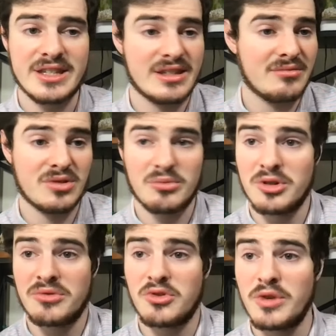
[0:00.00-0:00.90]

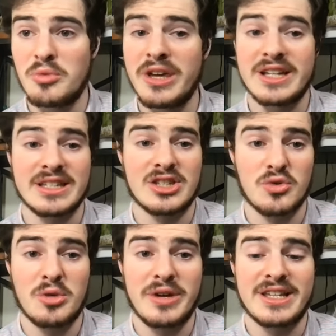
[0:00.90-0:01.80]
we're 3 weeks. It's
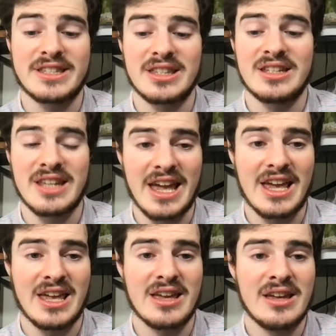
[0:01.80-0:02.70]
3 weeks to the
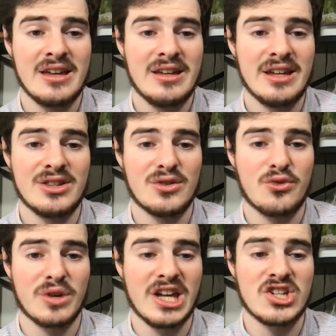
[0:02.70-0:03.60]
day into
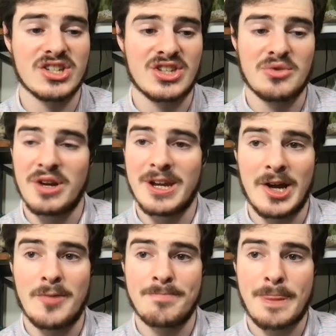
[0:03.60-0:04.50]
free agency right now.
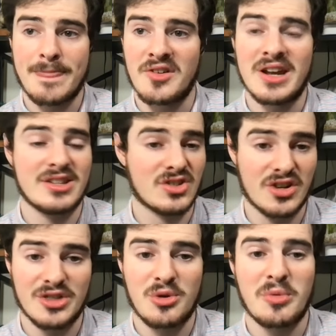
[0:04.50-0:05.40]
All right.
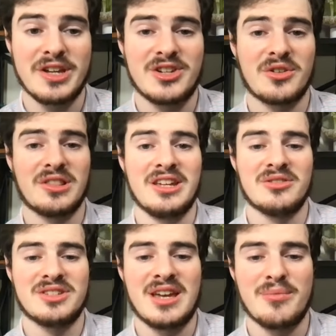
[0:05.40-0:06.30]
Started 3 weeks ago. The legal
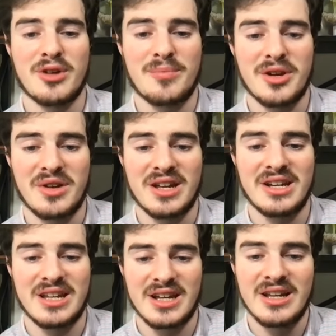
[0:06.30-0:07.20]
tampering period
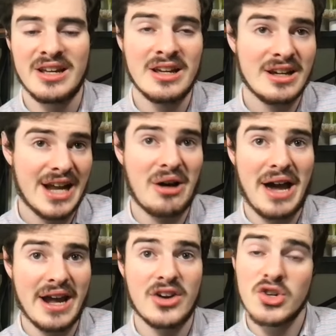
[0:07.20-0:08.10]
did. Now,
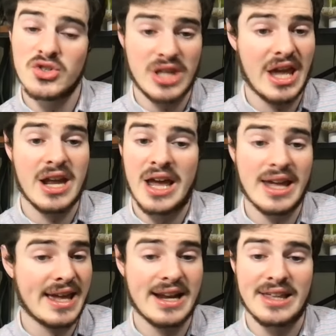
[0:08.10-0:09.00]
I understand. I
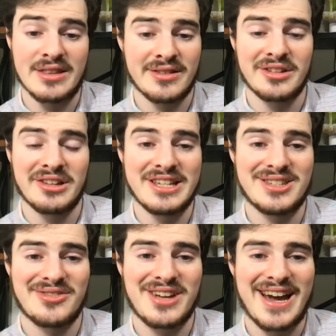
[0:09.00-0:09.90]
get it. The list
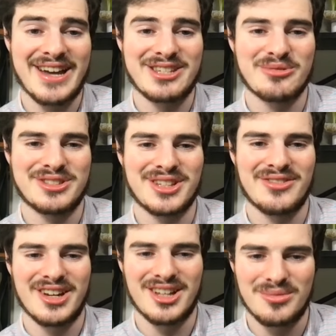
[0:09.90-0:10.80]
of guys who are still
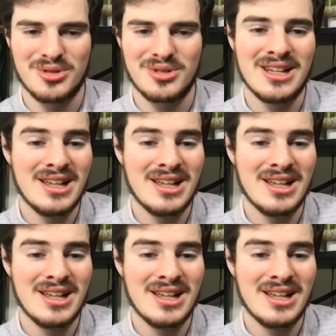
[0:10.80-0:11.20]
available,